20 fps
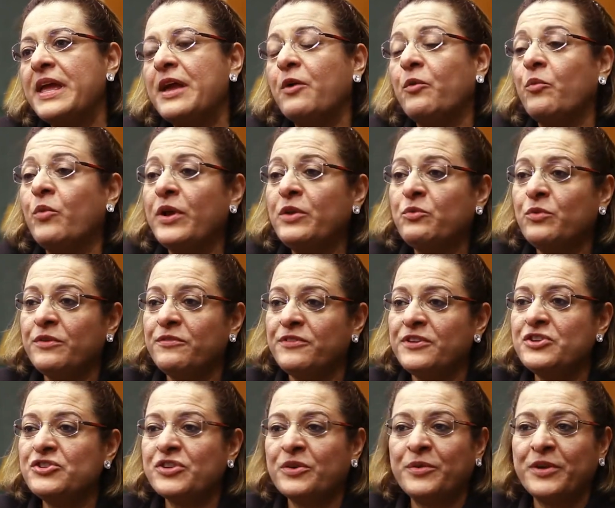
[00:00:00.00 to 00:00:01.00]
When we
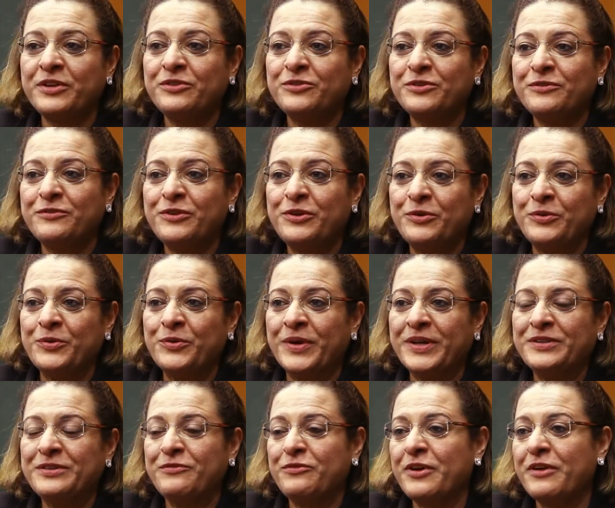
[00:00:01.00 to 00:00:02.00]
finish our interview,
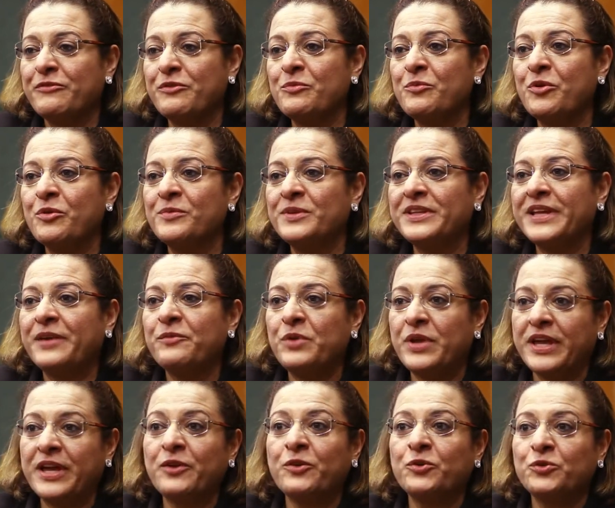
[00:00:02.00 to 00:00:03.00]
and if you have a moment, we
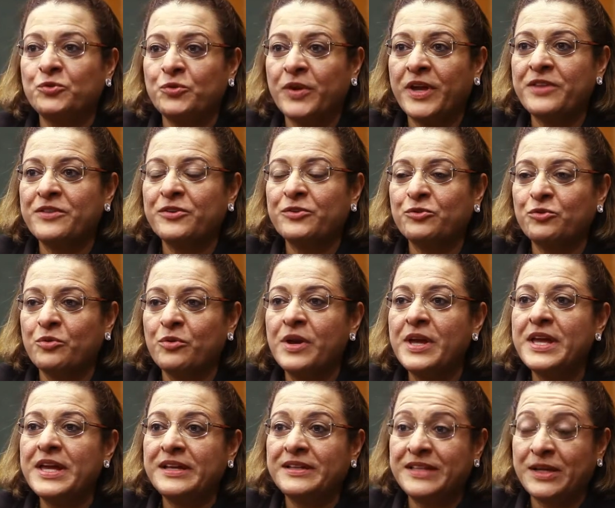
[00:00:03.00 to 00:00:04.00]
can go together to
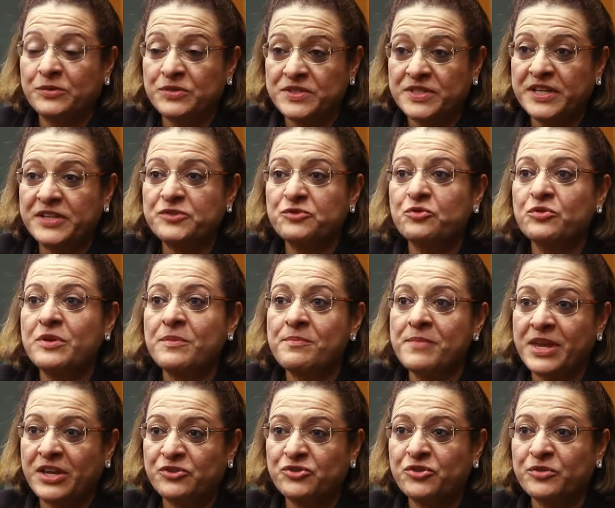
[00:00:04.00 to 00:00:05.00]
downstairs to the
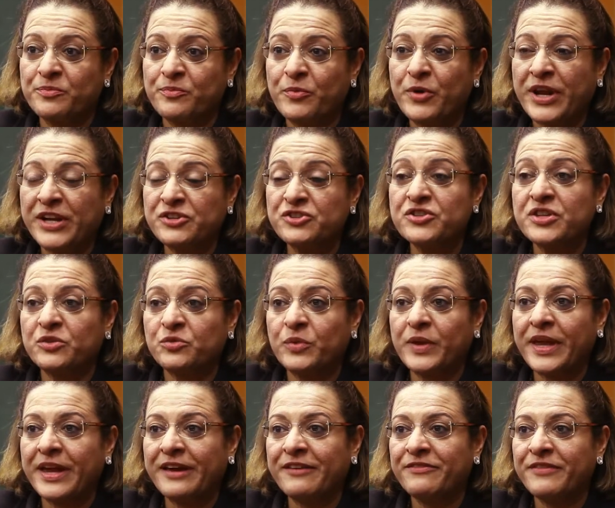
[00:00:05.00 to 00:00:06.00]
major branch that we
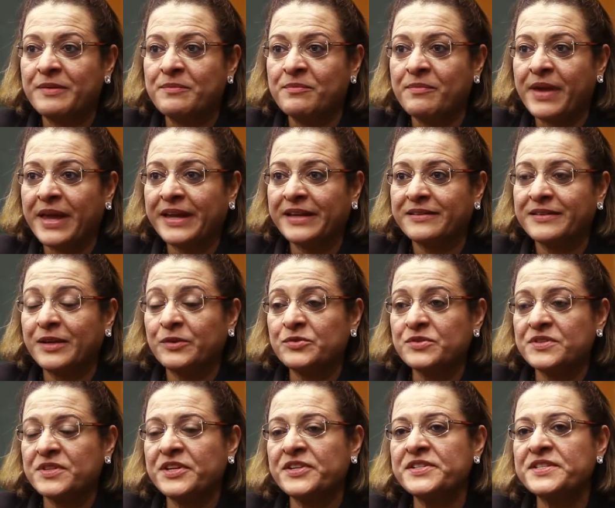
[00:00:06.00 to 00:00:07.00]
have in Mac
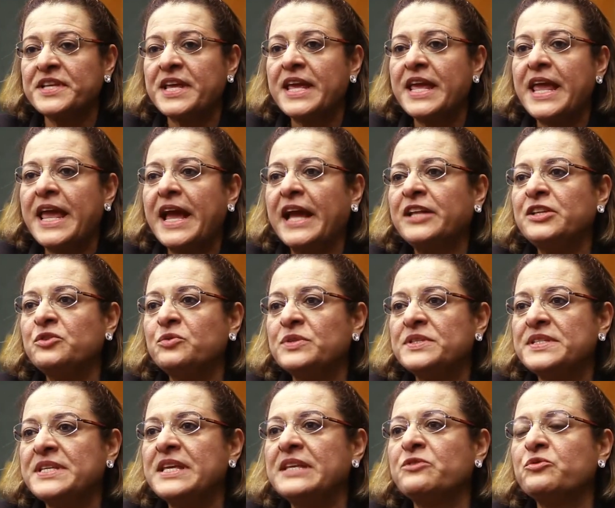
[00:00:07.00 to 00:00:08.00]
downstairs, and you
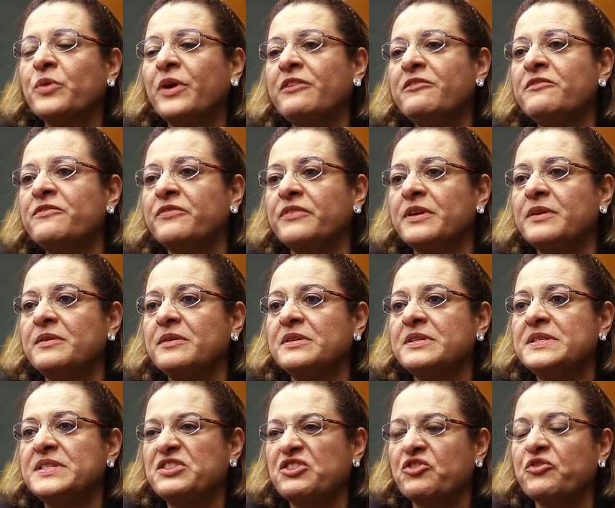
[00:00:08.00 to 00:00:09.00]
will see 12
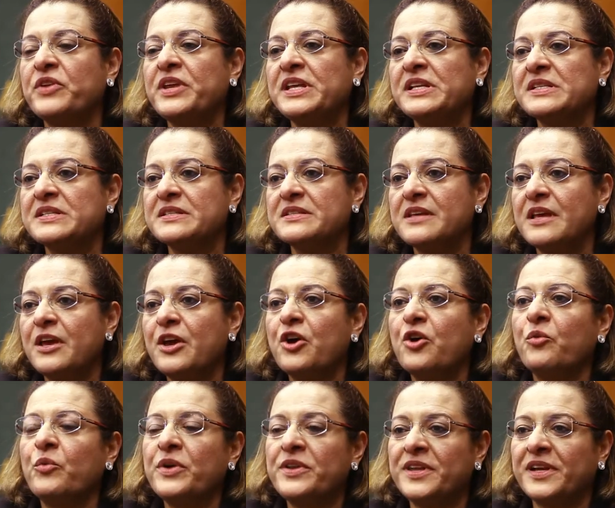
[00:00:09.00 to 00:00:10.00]
screens
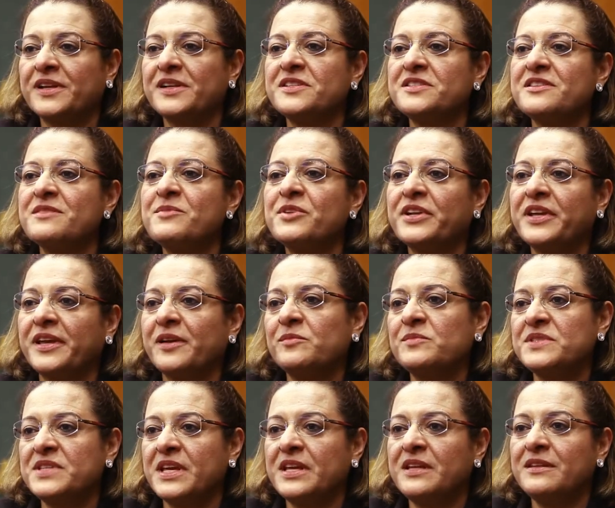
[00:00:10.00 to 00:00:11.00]
where the customer
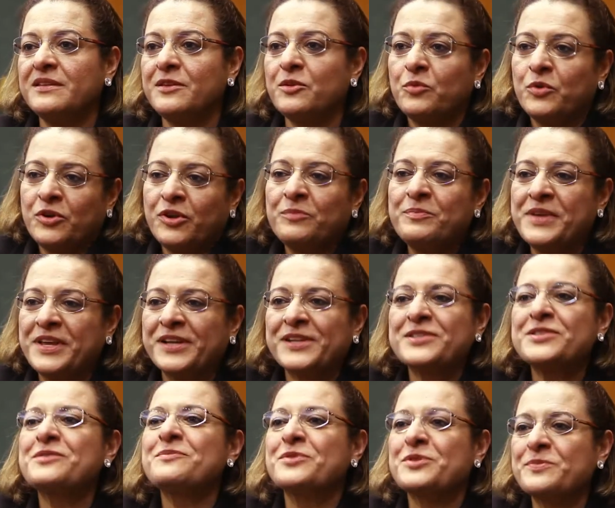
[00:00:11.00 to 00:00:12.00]
comes in. There will not be
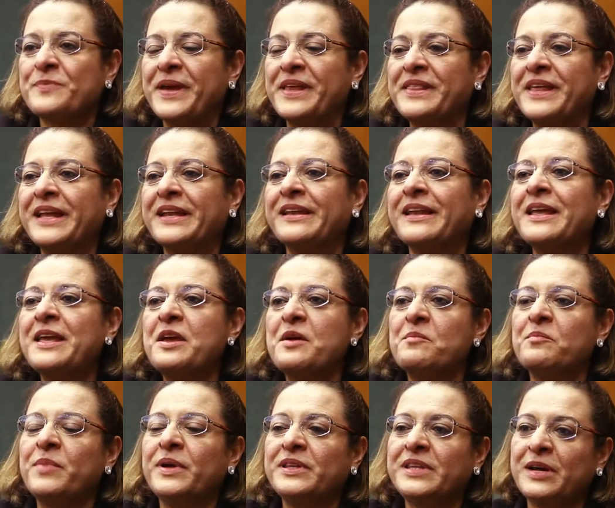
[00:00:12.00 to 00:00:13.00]
customers by then,
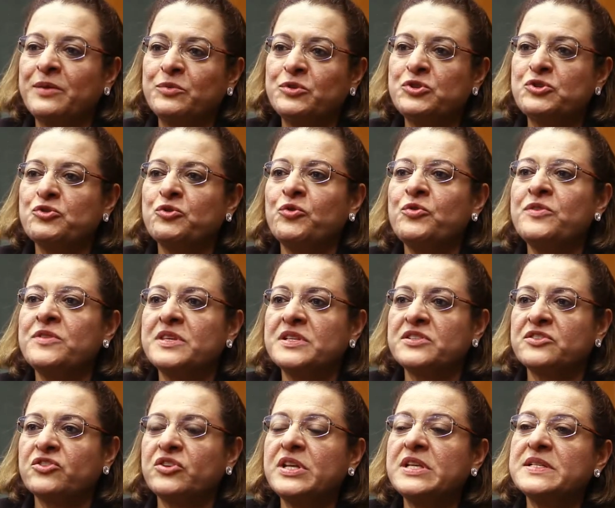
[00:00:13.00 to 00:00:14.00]
but I will show you the
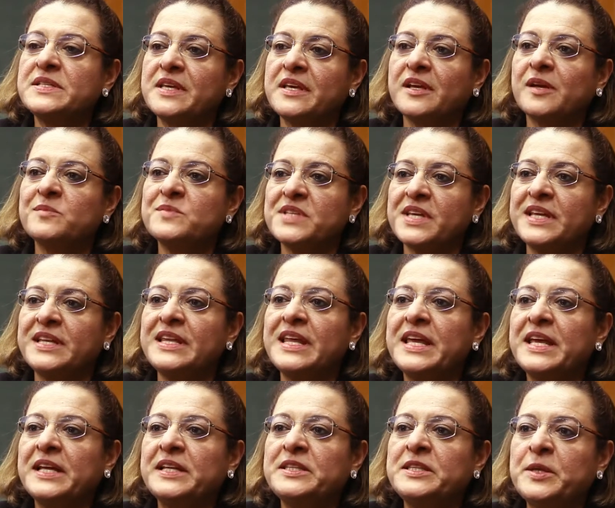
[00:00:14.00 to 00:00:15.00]
screens. He comes in,
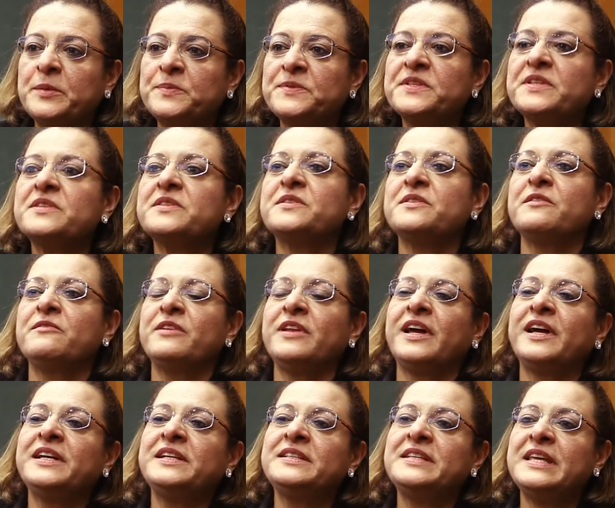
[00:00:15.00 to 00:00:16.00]
dips his civil
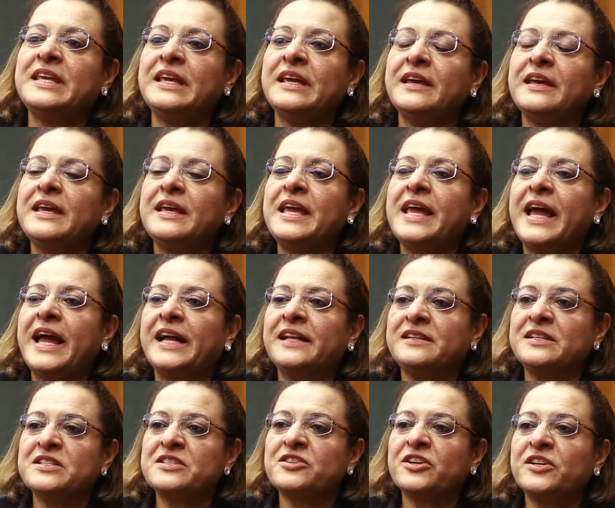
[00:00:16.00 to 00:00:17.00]
ID, and
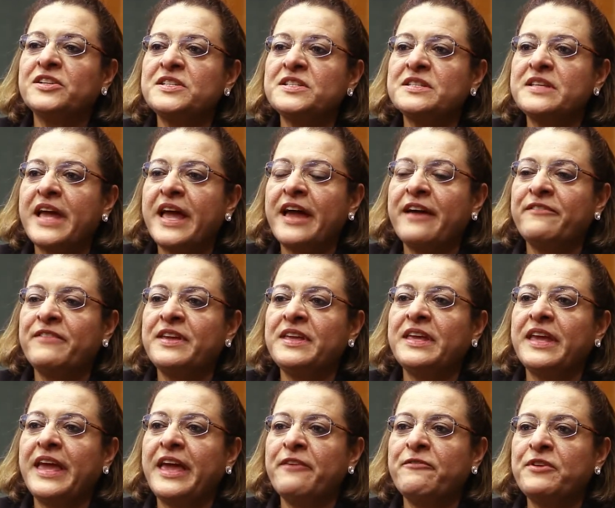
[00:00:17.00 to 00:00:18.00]
he starts having
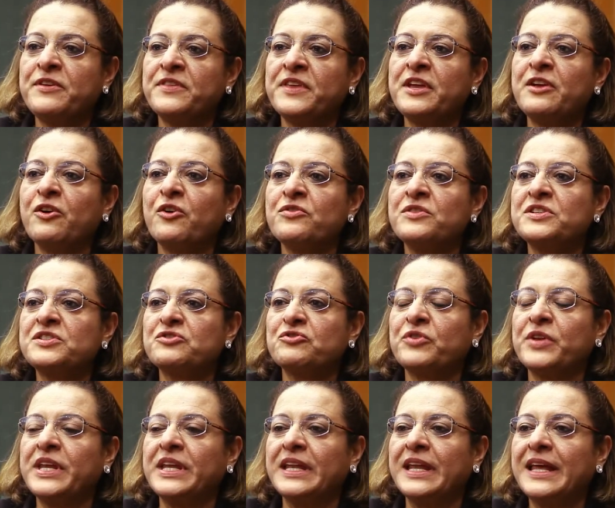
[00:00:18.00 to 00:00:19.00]
everything on the
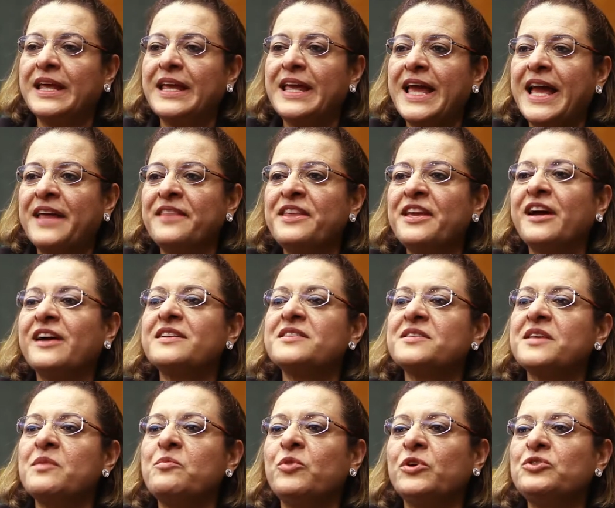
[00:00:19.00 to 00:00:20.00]
screen. And they
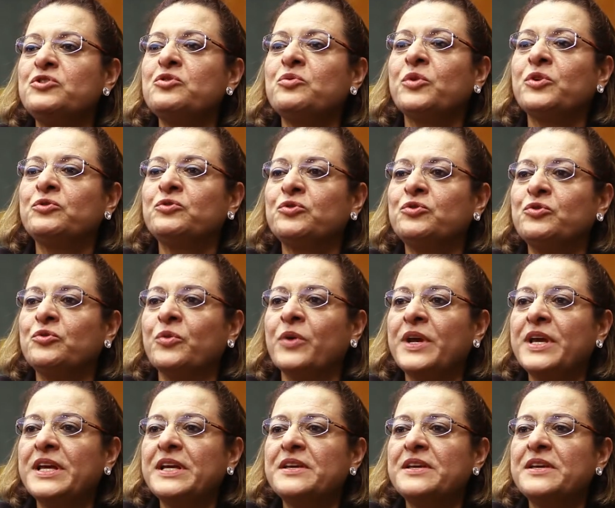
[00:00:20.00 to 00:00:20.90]
ask him what you want to do.